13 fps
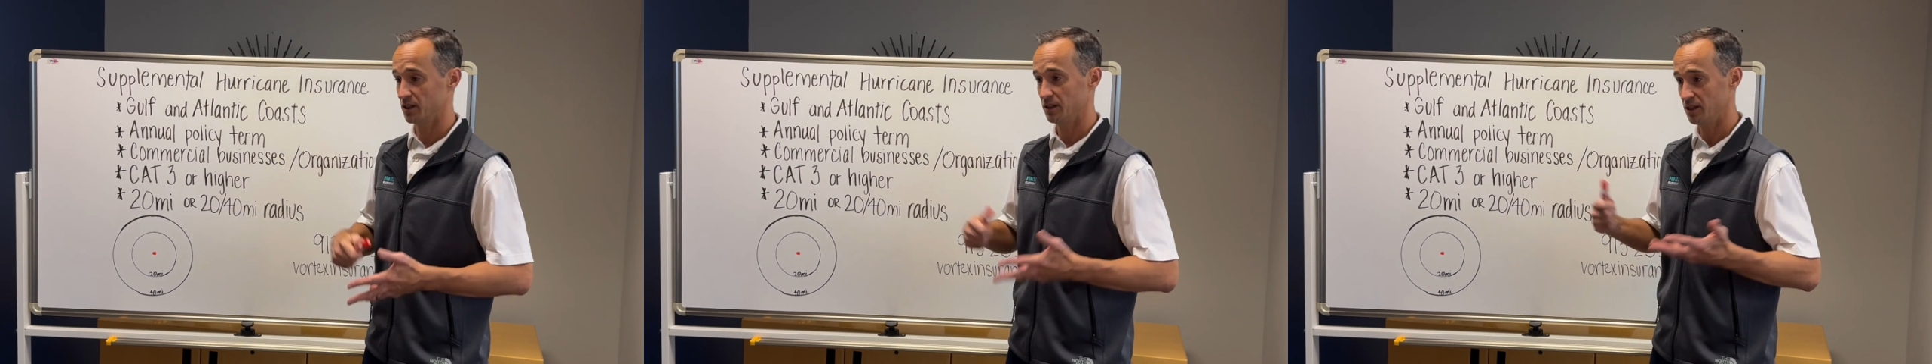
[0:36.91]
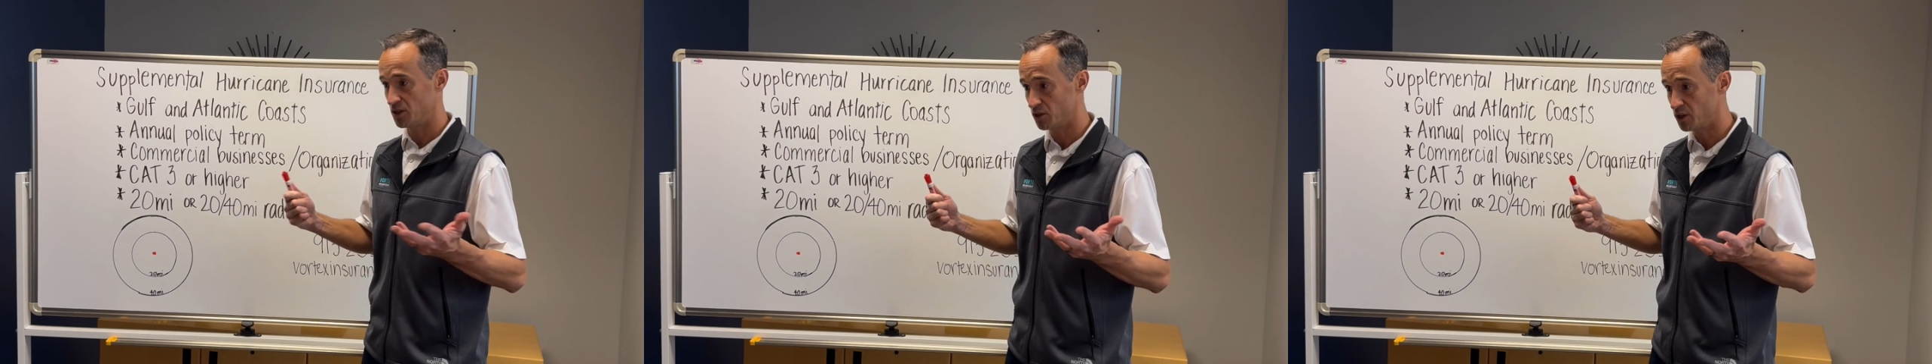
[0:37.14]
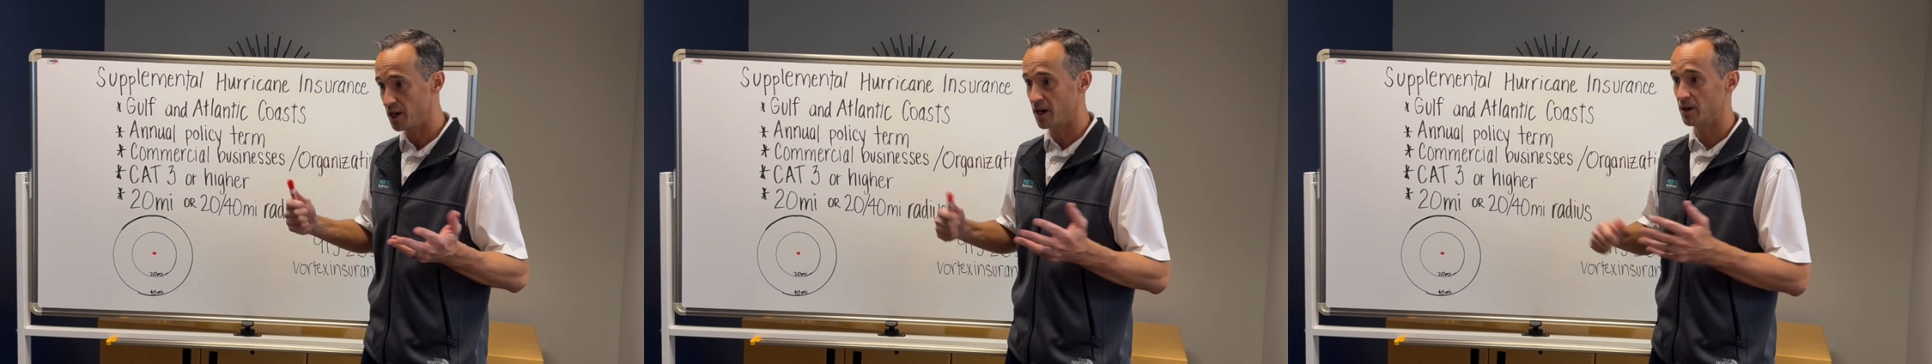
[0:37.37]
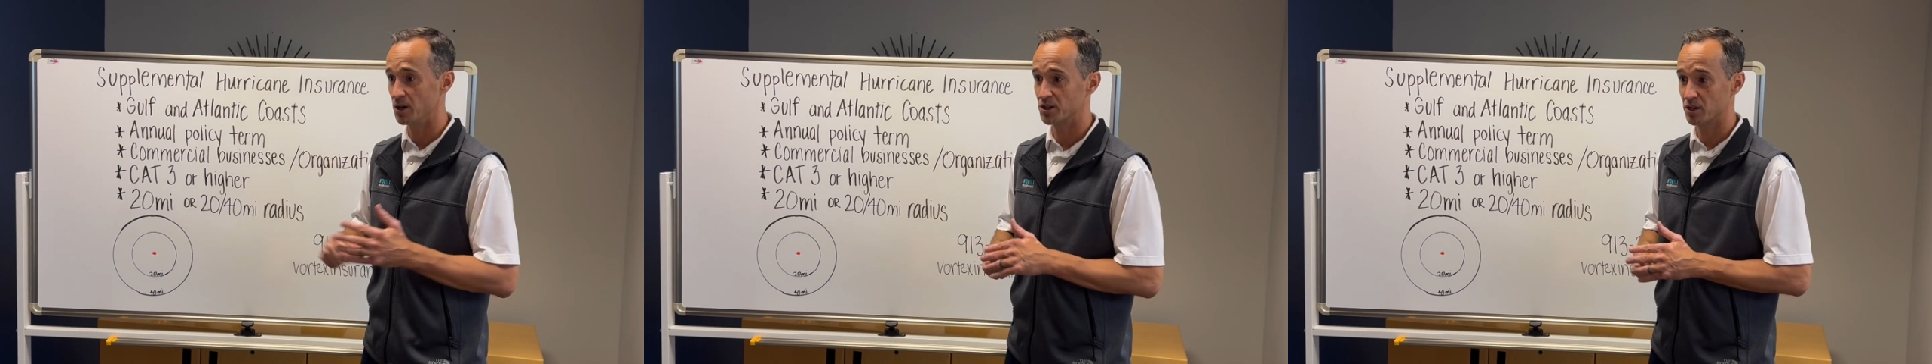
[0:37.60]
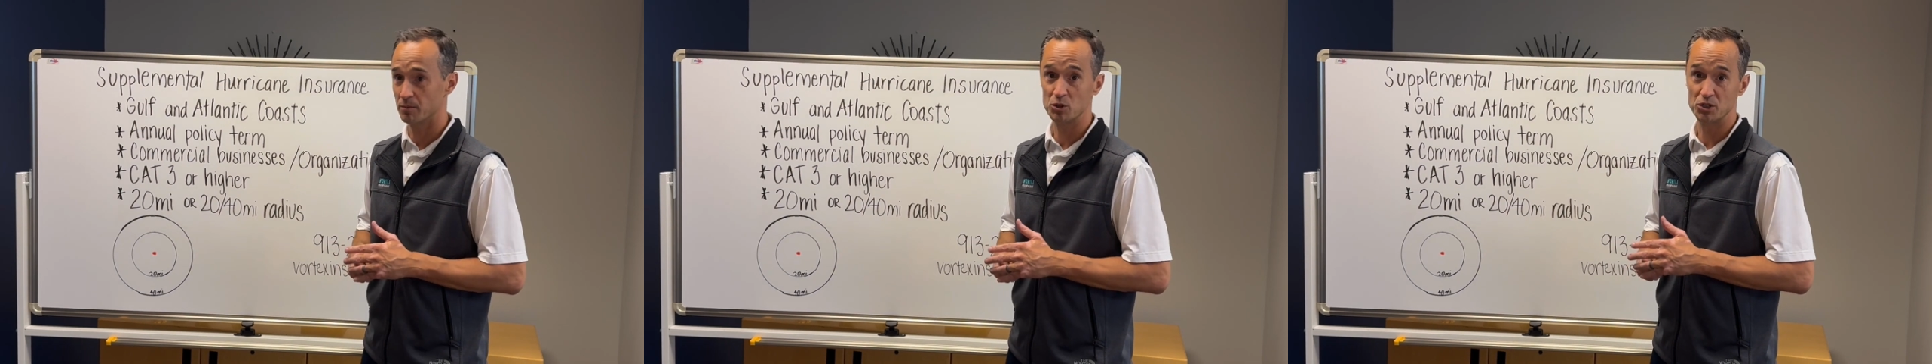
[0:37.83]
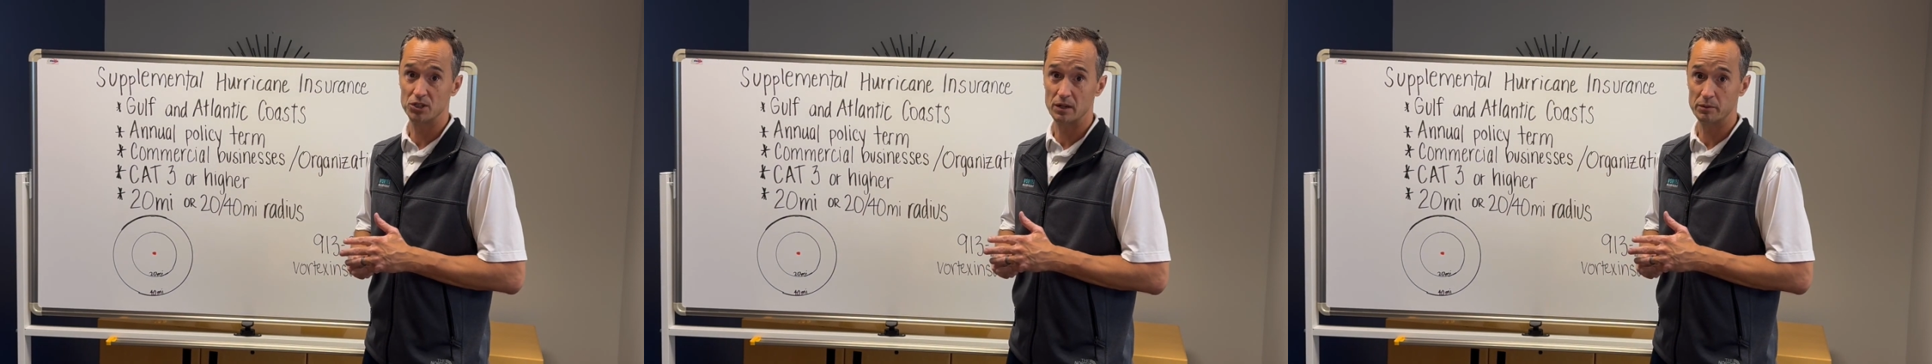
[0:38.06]
These are the areas that are most
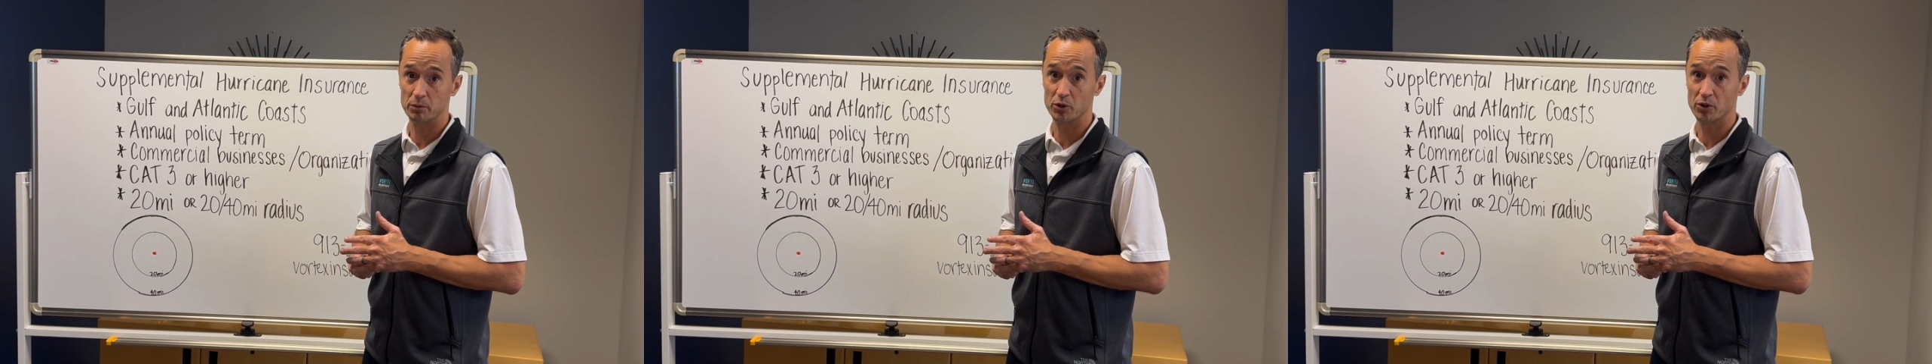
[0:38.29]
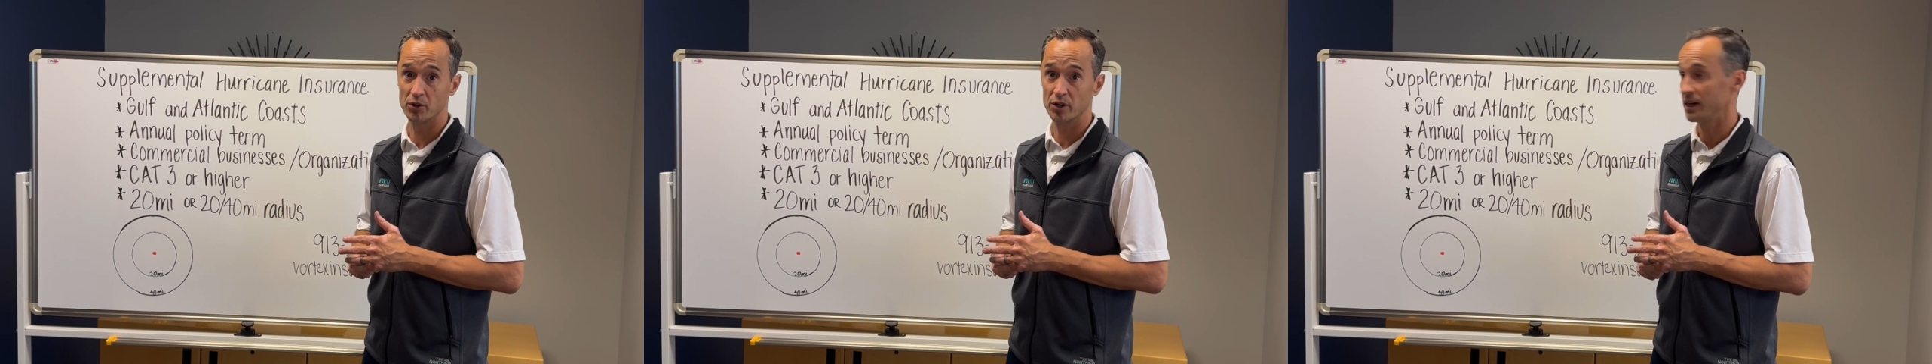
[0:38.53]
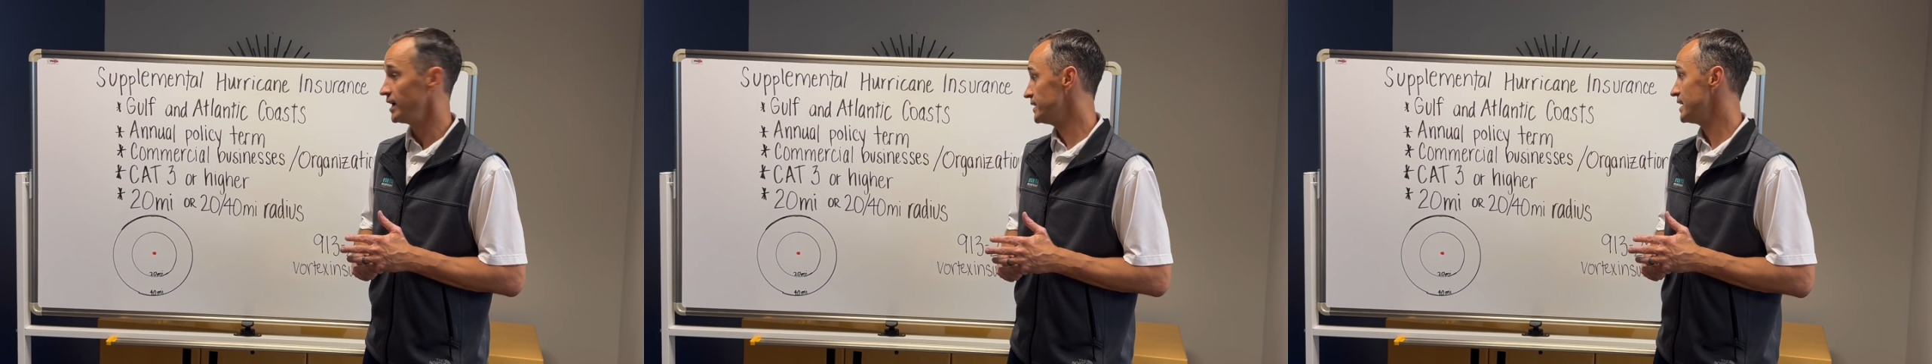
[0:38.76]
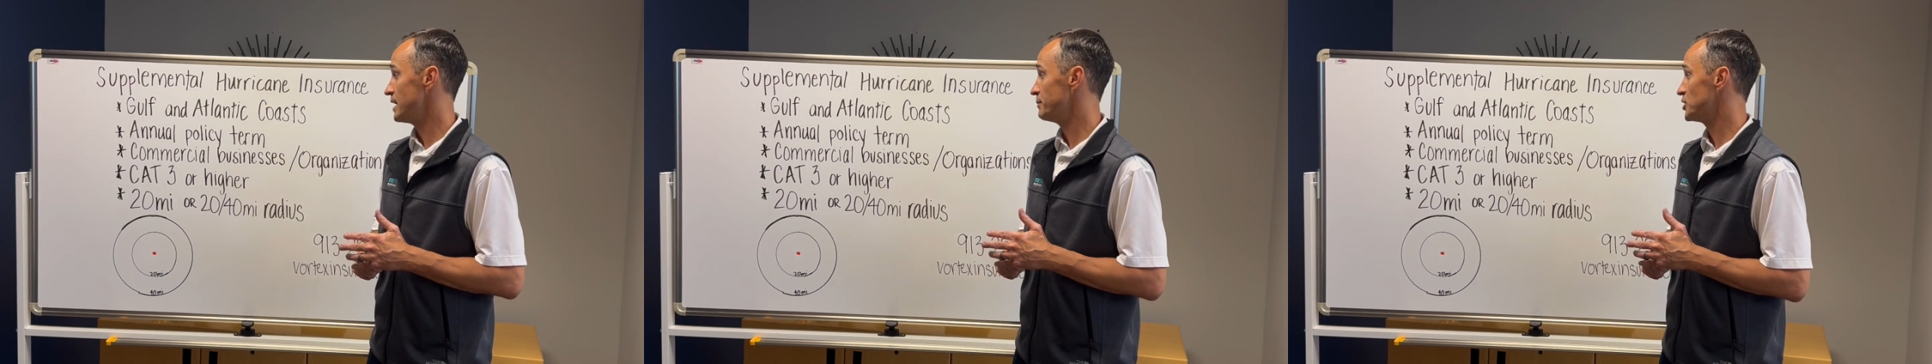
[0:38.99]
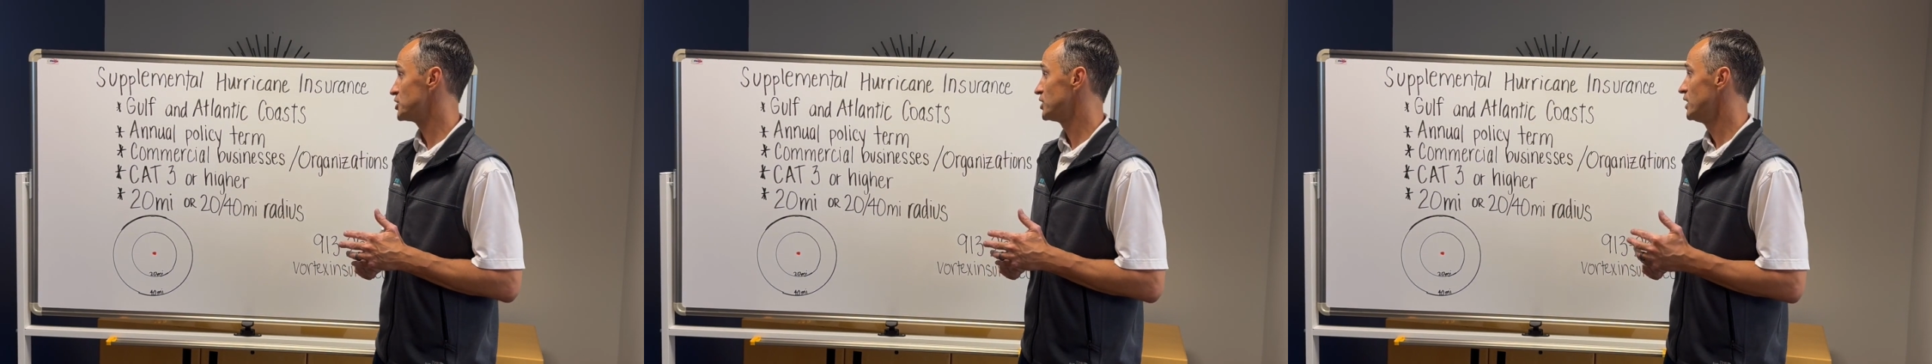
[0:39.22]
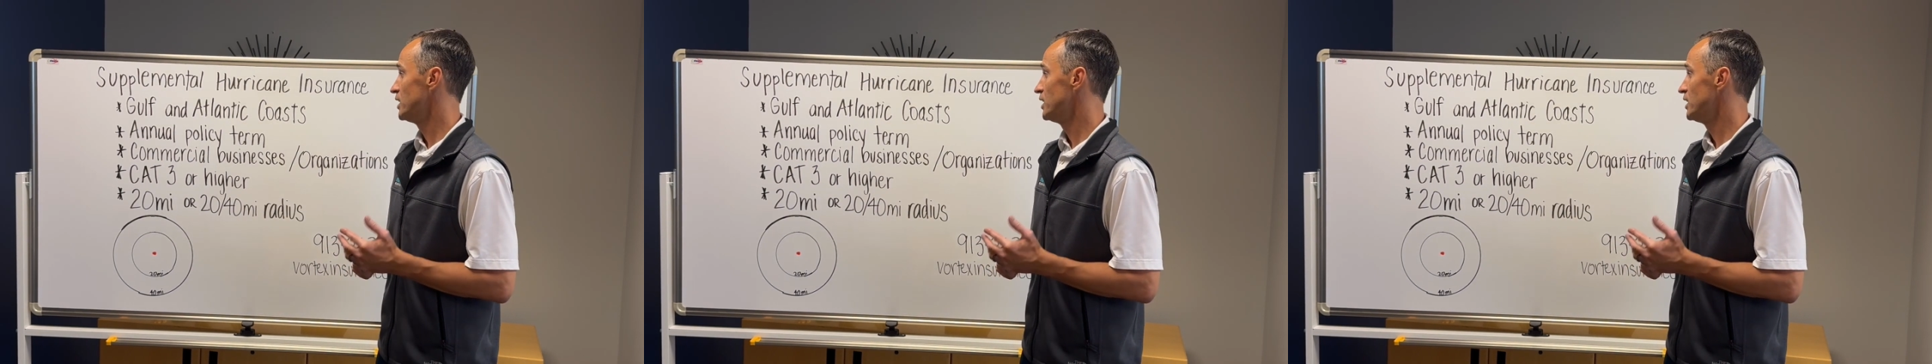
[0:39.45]
susceptible to hurricane damage.